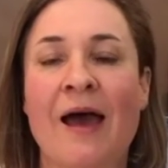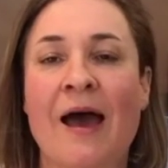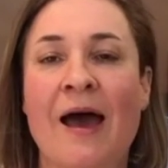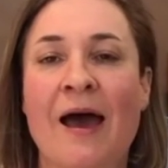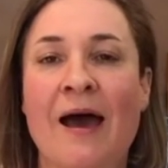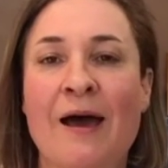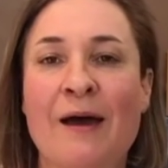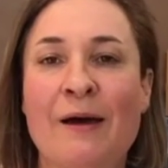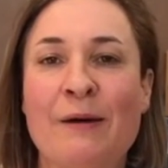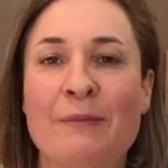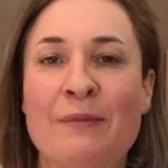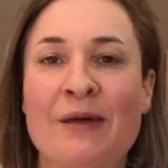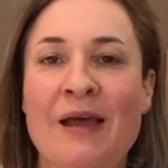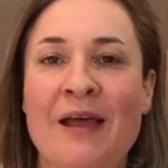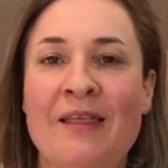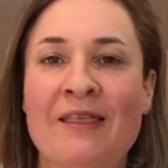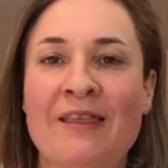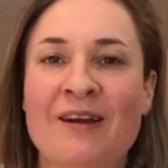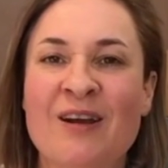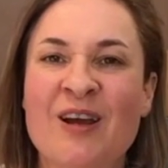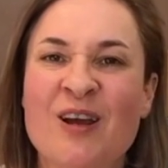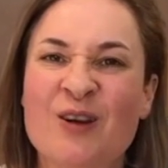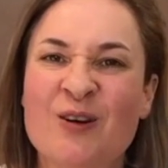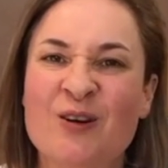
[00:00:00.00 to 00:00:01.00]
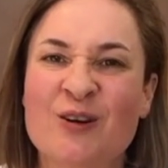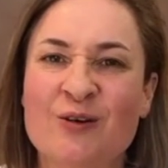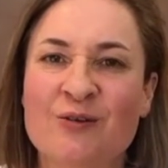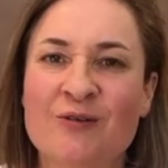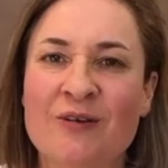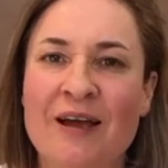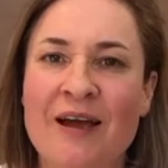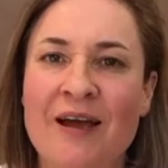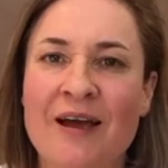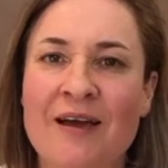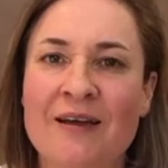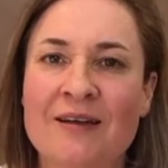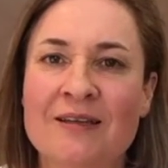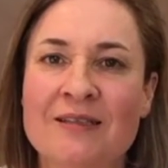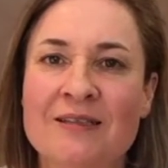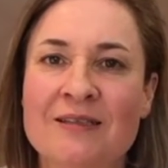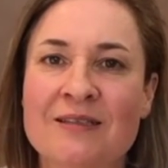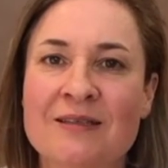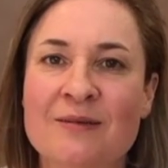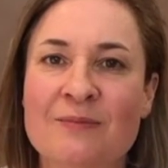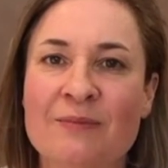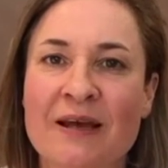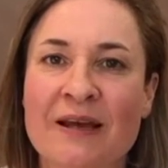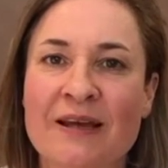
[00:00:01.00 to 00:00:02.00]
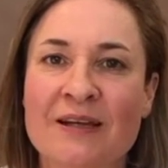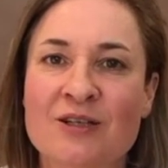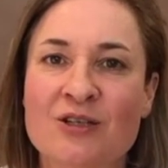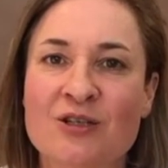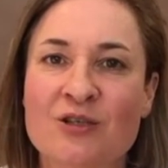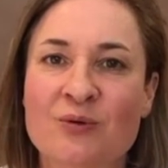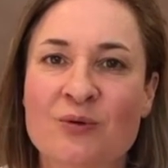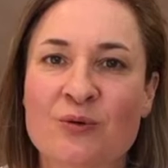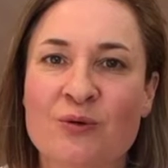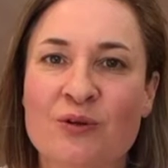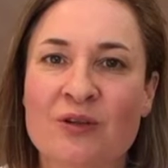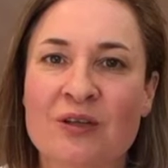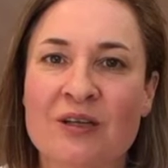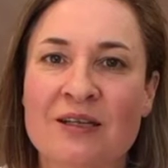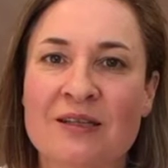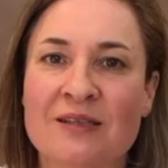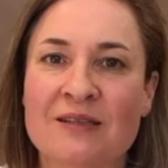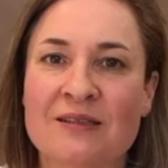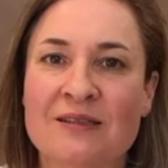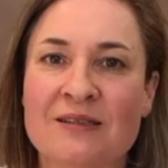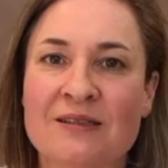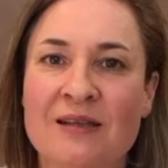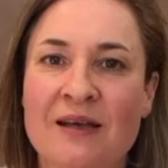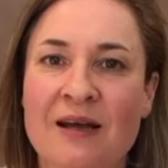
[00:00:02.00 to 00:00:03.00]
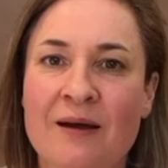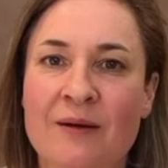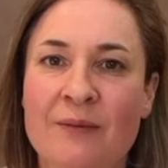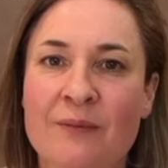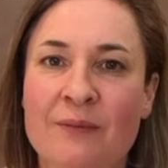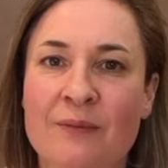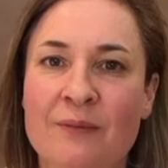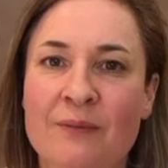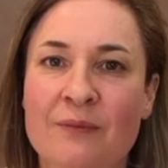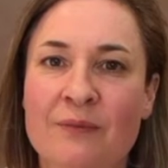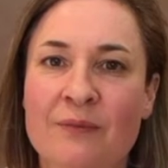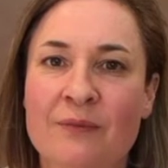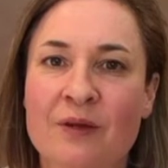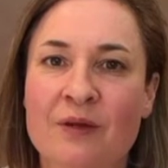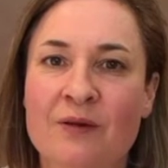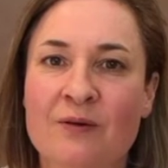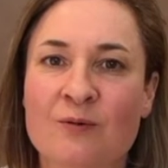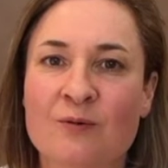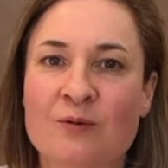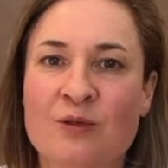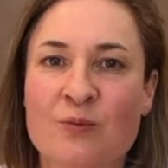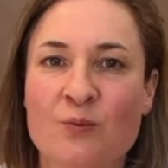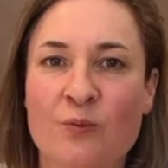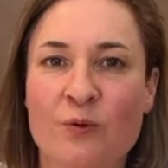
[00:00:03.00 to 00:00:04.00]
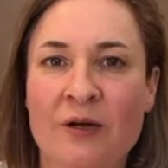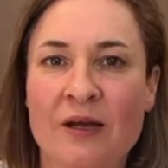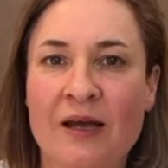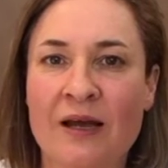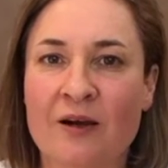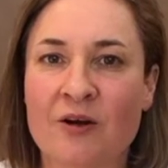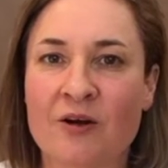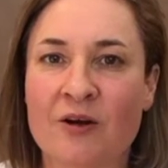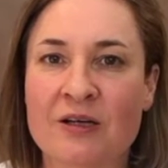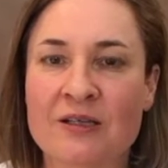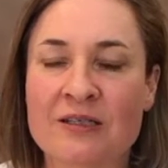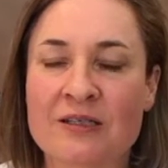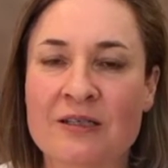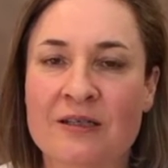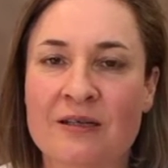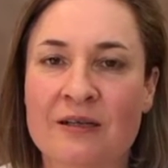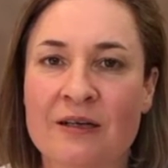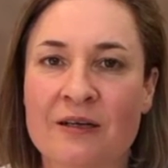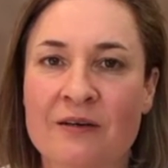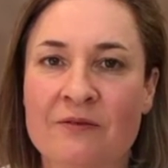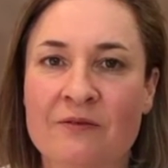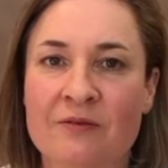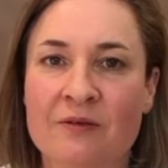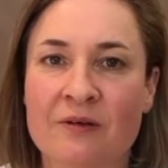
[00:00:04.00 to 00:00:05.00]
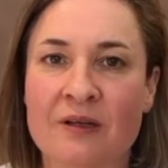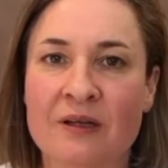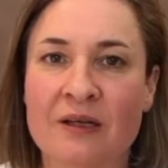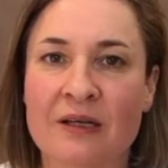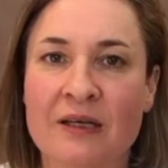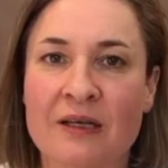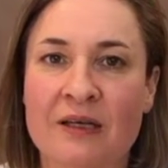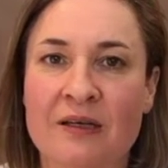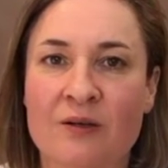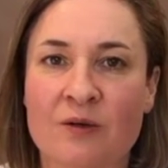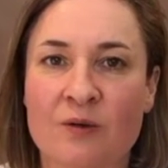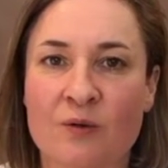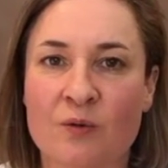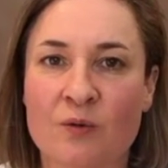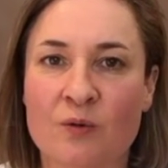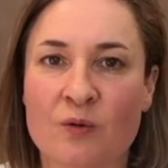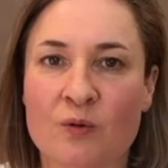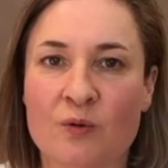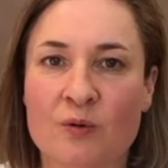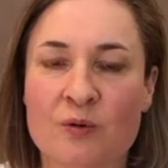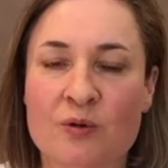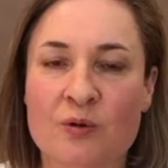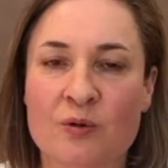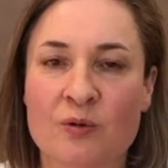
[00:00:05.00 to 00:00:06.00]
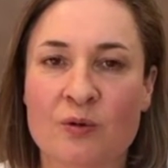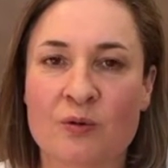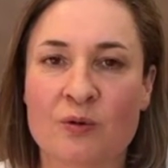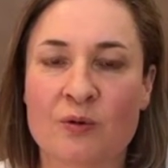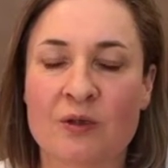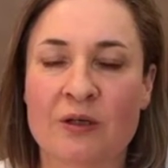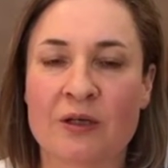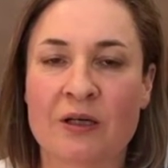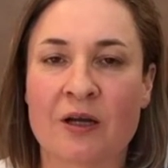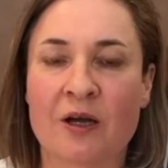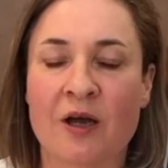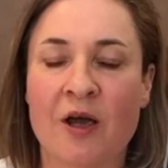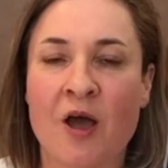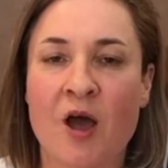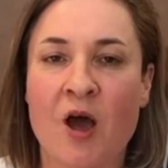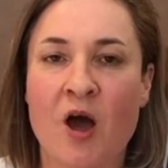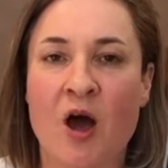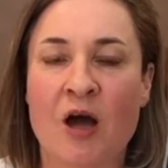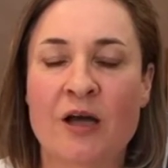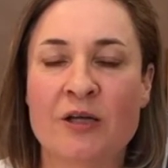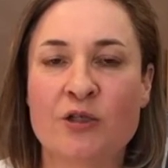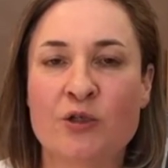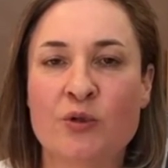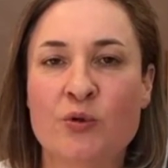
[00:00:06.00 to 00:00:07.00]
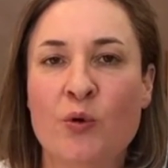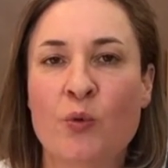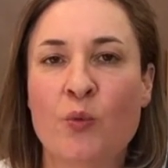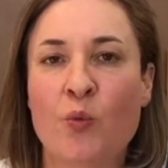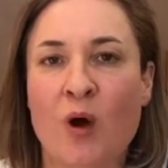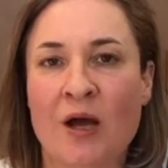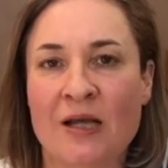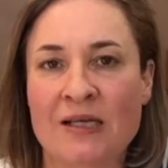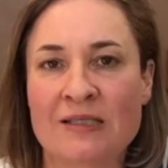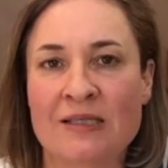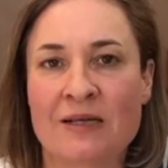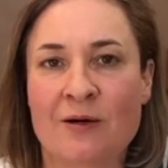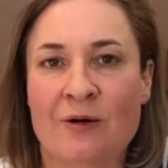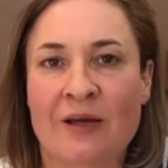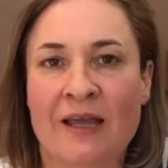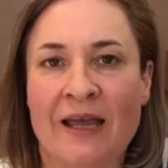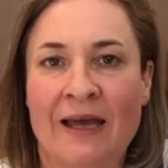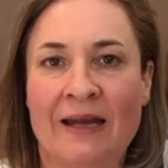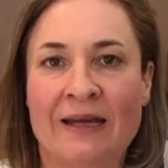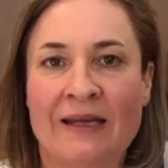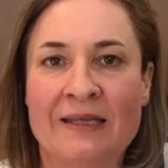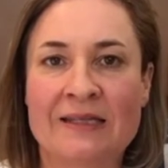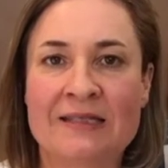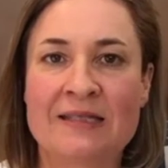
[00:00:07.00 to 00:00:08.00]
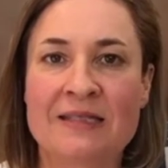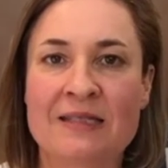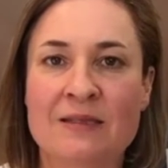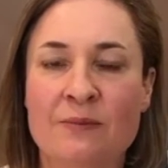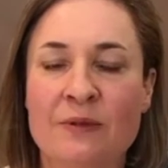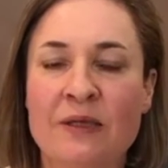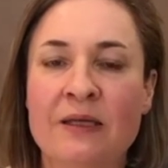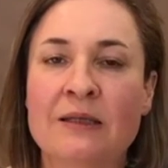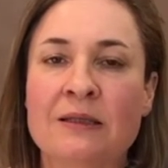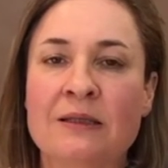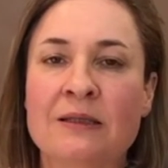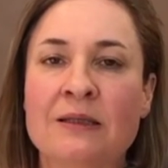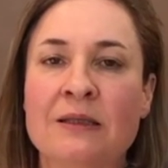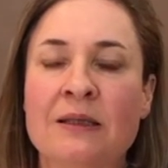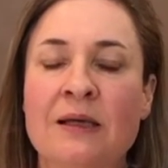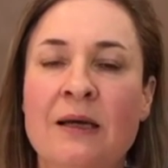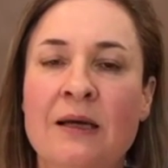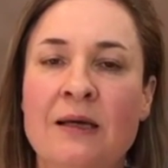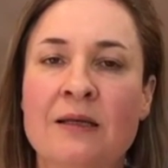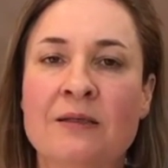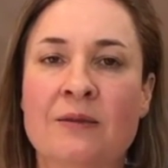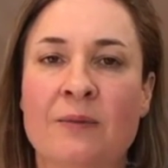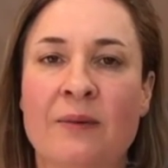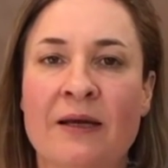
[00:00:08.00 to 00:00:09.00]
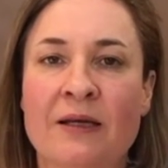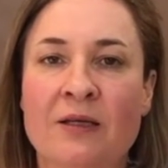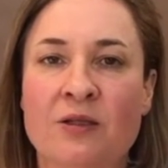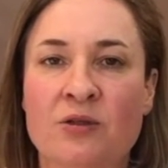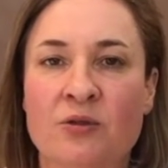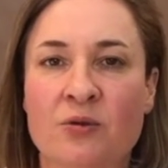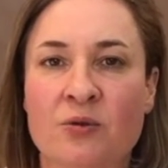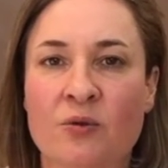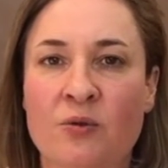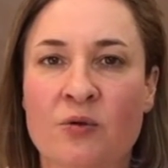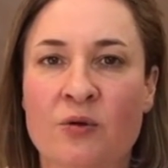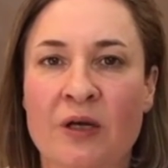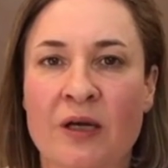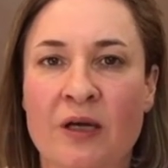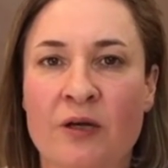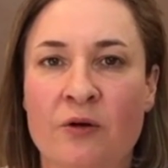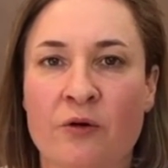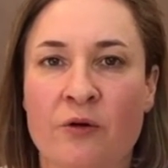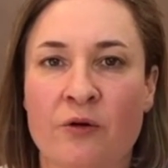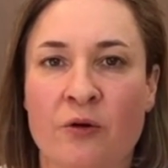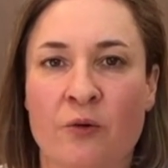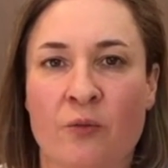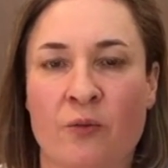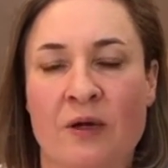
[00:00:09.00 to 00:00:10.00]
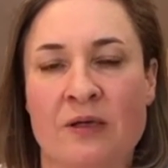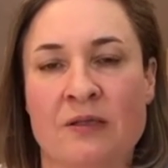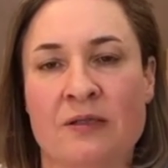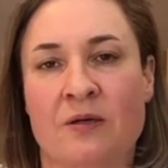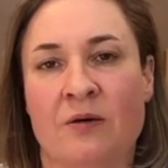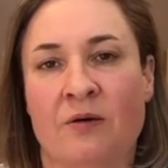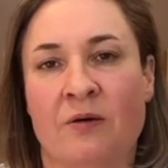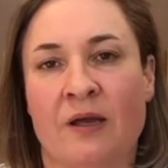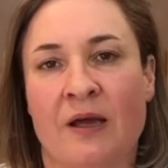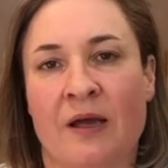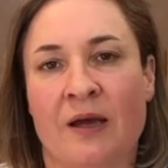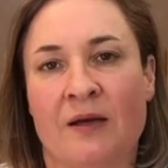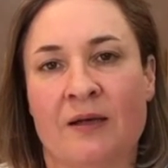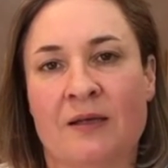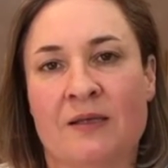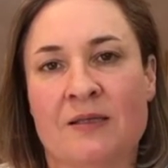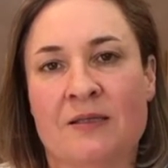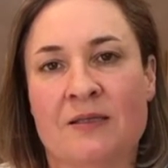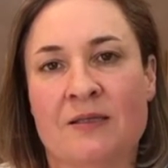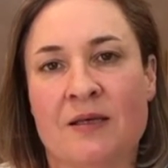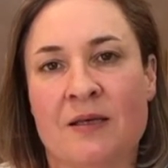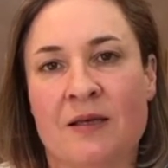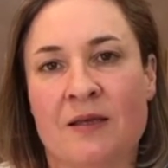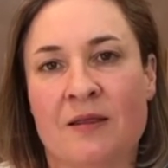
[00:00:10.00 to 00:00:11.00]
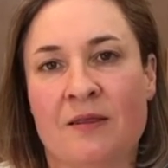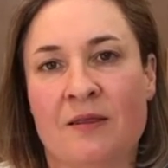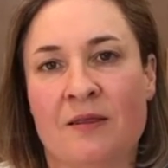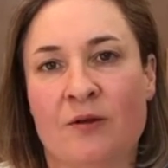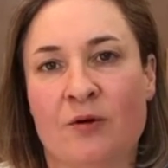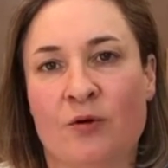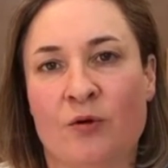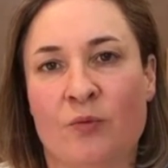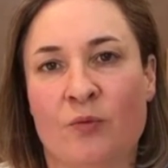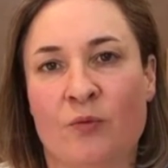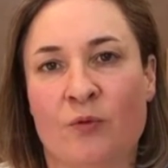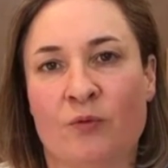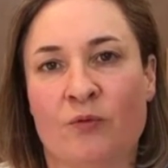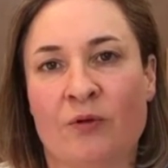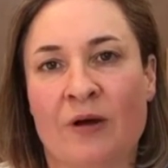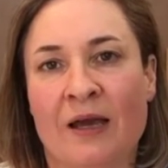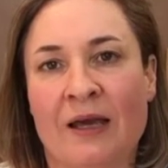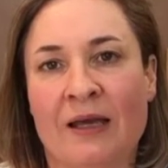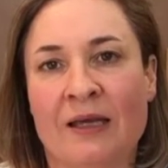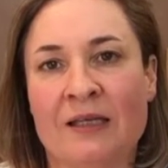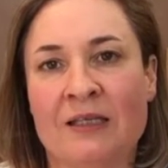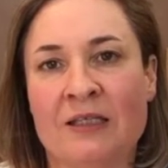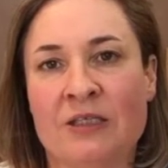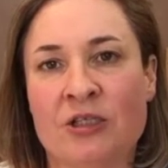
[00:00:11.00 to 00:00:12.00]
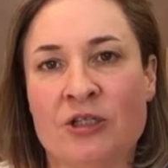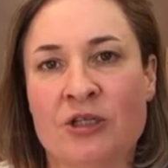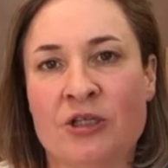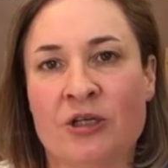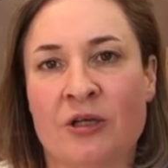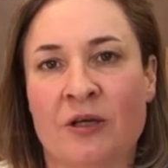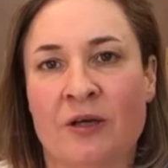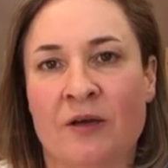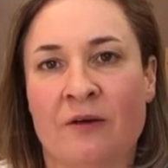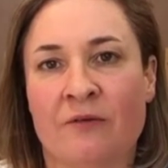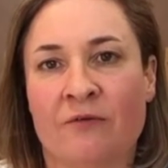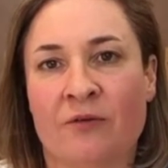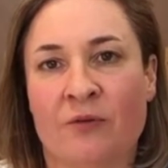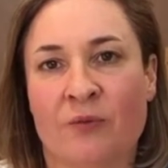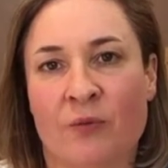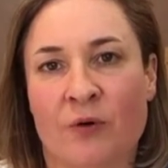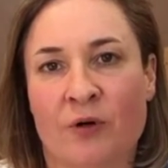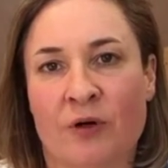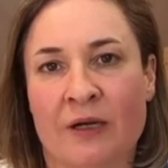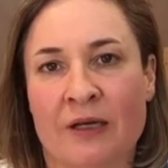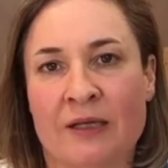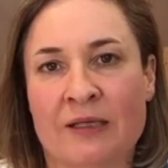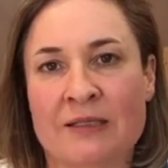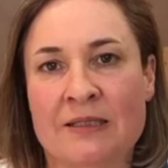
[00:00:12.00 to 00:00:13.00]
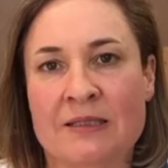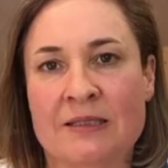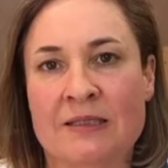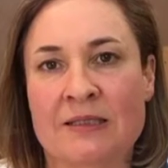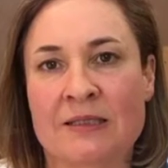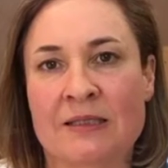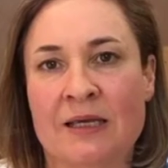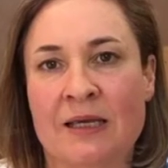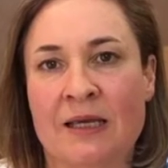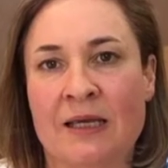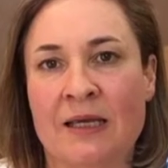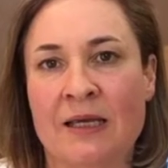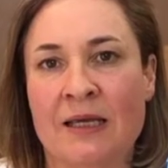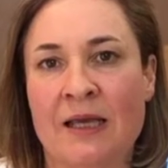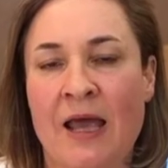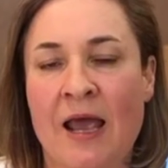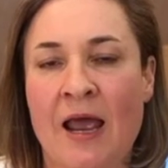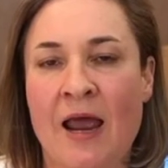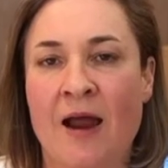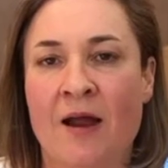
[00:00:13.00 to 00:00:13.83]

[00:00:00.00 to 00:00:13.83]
And then I look around to make sure that it's all spread out nice and evenly and it all looks good. And I do a white cell count estimate to make sure that, your white cell count is in the normal range from what I can see.